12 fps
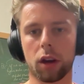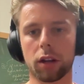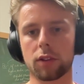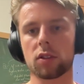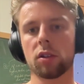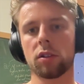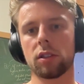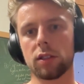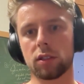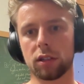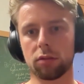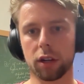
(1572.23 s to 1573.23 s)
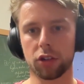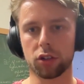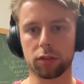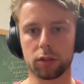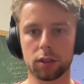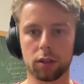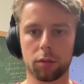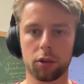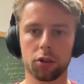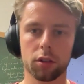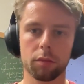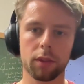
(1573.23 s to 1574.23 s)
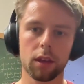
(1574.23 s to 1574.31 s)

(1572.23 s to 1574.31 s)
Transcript: uncertainties in the redshift distribution.